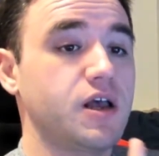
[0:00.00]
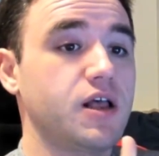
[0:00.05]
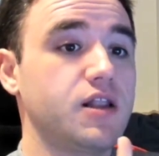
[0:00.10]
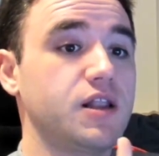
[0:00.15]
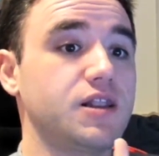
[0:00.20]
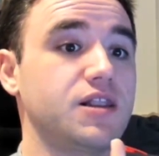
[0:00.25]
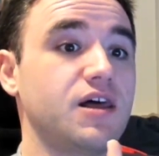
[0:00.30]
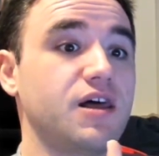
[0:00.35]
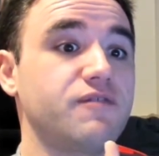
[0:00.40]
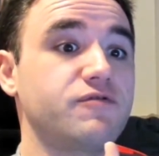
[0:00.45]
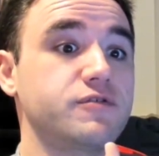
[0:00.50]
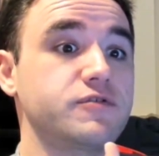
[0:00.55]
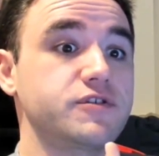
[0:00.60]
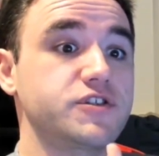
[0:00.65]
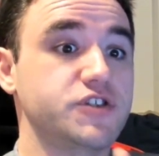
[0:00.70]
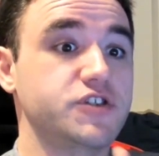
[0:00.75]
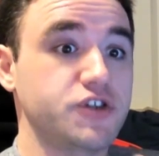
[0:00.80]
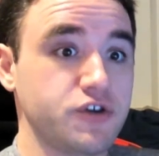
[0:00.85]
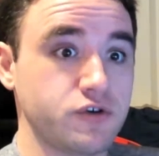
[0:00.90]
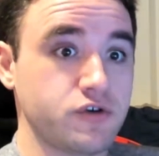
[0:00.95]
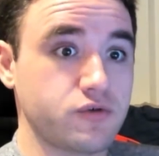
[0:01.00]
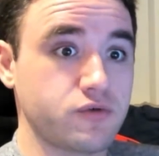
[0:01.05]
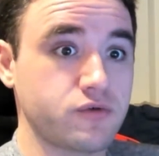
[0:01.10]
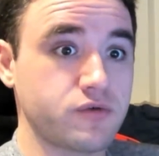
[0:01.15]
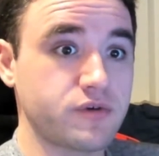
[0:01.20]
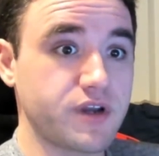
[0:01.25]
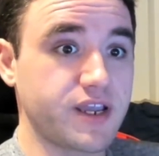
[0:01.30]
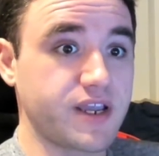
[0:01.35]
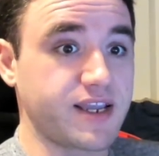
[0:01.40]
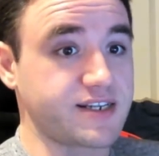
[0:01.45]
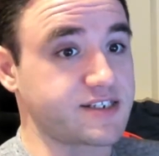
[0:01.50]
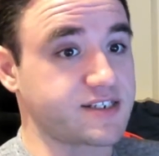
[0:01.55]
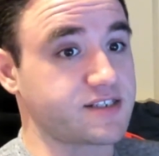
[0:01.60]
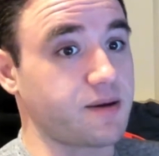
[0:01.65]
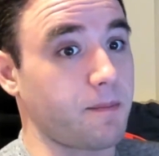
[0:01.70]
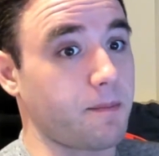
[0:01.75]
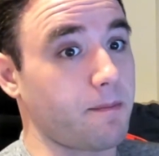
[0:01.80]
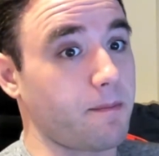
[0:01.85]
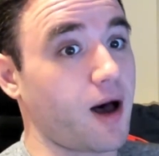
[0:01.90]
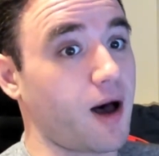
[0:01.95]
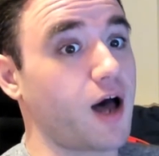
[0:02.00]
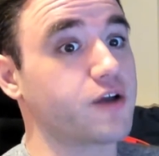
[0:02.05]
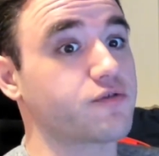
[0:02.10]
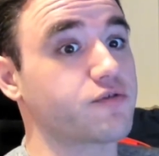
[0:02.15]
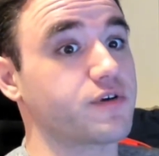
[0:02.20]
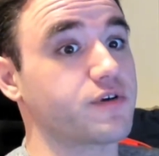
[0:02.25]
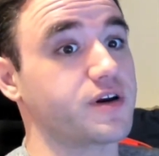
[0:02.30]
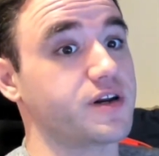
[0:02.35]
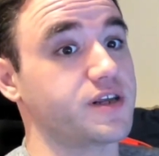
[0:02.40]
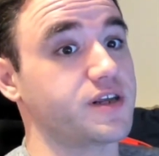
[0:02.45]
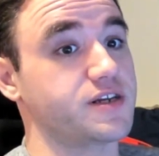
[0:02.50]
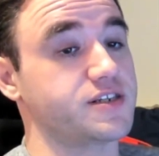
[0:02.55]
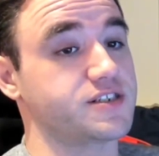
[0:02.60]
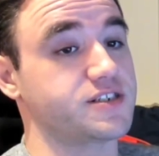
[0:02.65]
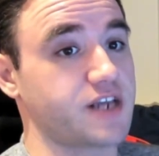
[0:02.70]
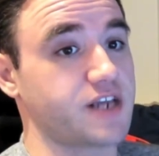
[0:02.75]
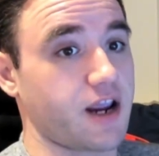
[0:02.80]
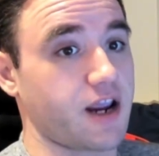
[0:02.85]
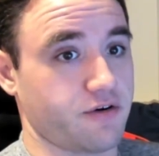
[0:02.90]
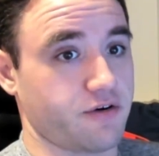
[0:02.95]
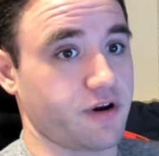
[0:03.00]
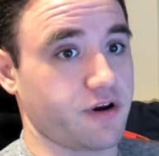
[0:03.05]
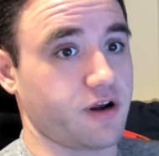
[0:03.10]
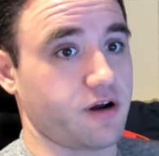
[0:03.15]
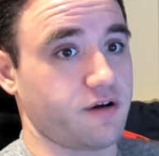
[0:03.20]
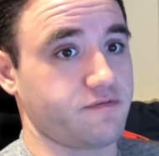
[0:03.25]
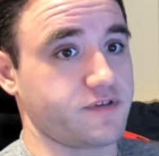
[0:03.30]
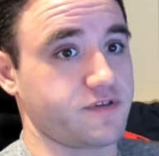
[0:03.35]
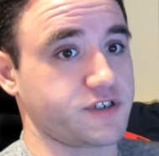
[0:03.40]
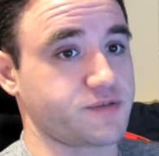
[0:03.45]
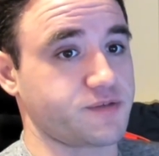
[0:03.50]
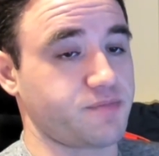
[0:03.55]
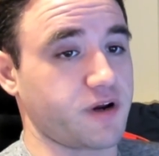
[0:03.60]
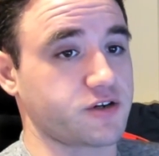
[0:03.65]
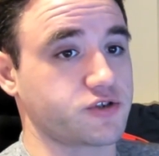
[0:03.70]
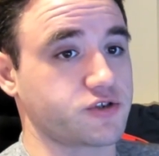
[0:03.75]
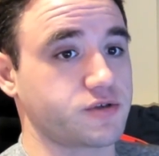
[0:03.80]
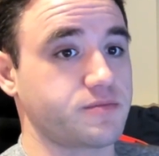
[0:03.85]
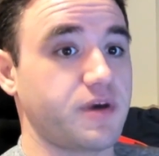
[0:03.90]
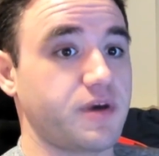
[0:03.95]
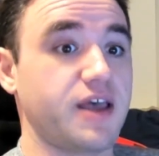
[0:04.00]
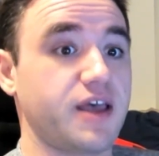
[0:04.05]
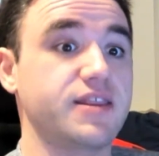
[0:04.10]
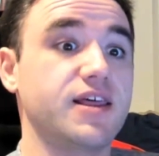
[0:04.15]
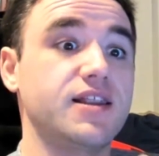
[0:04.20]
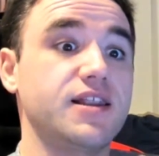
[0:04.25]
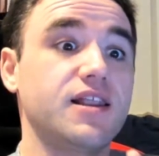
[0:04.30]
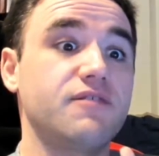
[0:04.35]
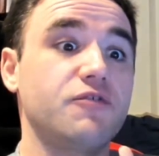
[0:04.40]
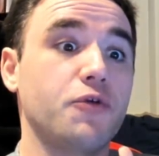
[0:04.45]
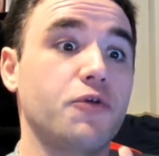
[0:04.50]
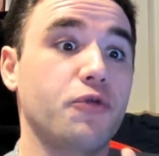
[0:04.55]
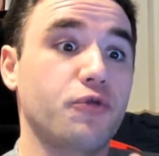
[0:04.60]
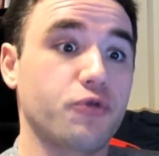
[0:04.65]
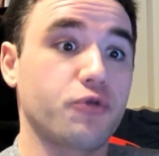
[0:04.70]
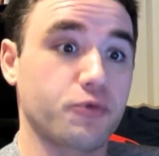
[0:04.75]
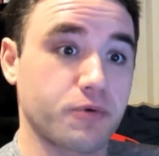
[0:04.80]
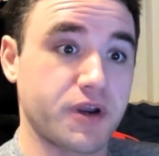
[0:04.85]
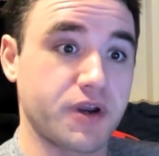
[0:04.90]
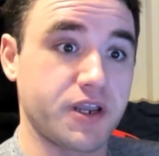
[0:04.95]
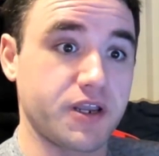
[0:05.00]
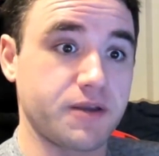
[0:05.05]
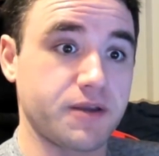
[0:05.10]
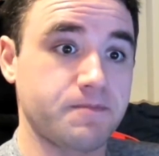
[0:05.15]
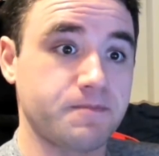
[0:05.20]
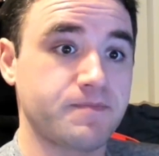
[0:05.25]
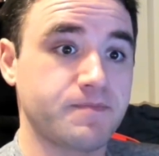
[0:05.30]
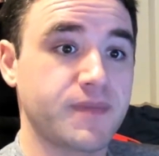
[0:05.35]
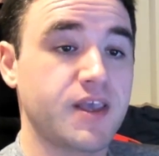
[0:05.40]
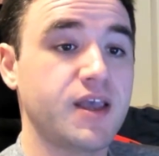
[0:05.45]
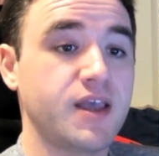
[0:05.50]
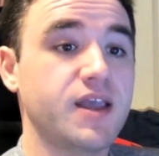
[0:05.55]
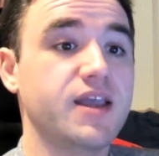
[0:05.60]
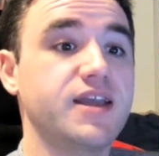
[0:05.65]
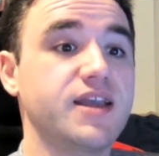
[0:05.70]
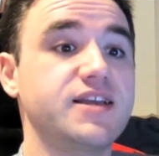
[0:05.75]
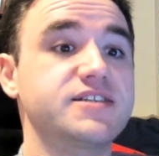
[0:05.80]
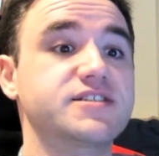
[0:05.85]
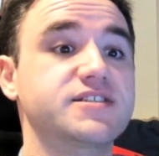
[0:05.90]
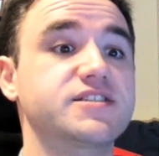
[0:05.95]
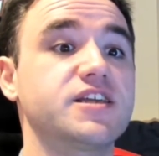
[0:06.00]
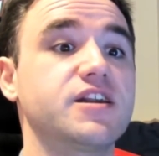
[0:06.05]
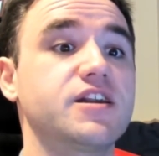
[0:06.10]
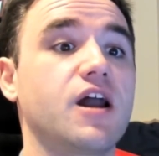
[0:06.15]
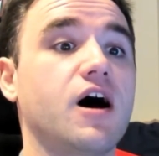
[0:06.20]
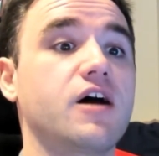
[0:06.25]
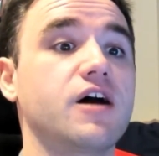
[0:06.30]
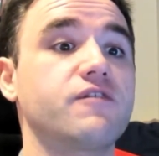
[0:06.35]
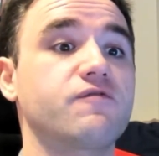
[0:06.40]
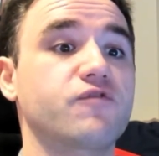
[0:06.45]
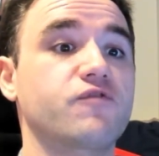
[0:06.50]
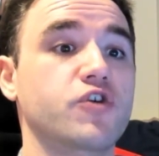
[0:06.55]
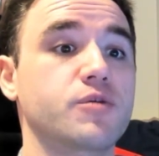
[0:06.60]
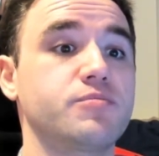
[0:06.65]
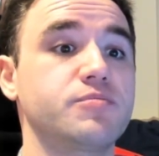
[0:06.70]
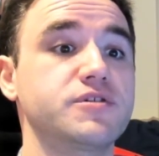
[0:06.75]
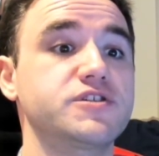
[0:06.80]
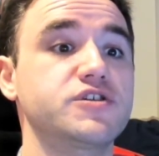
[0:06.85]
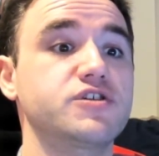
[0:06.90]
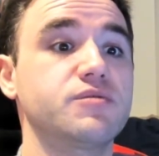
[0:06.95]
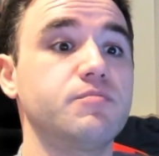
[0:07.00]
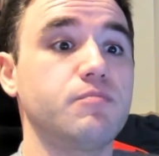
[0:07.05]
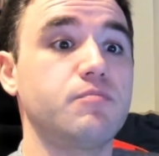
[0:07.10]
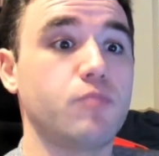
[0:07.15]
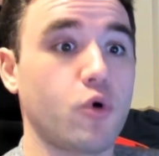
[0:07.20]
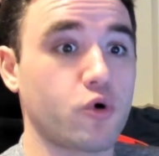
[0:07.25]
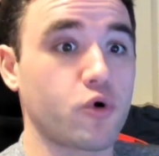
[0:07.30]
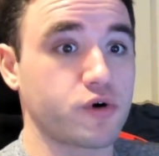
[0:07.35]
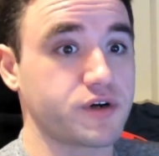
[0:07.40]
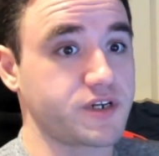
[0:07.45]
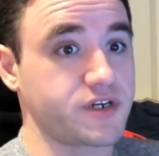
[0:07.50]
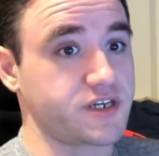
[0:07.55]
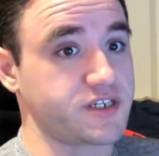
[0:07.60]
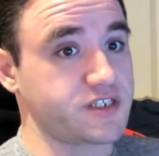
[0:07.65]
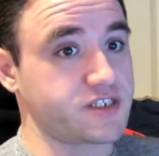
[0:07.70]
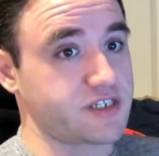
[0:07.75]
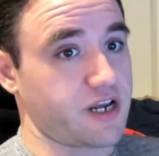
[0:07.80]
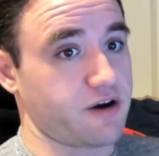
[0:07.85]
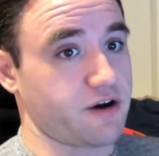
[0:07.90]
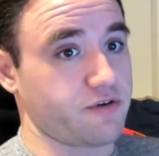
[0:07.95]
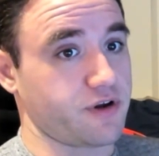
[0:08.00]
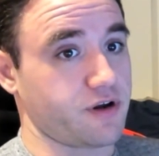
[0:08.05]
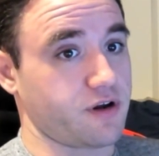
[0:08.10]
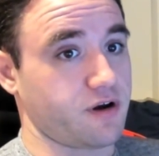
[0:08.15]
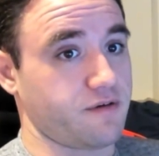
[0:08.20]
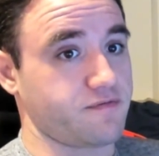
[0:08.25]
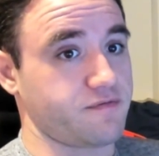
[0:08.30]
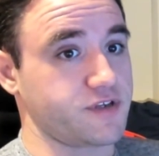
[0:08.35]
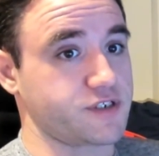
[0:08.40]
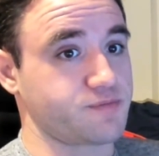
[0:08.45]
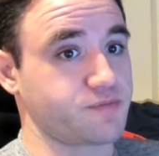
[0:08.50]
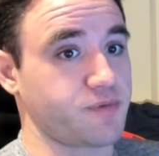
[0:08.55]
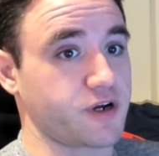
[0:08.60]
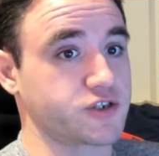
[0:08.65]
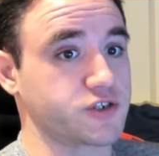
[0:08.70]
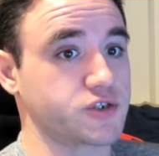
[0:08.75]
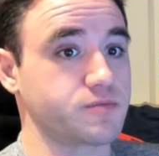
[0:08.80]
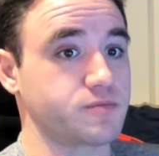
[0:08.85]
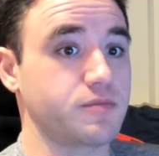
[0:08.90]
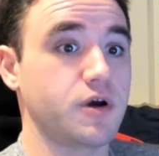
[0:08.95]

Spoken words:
Level 2 is the moderate needs area of the spectrum. And then level 3 is the nonverbal to more needs area of the spectrum.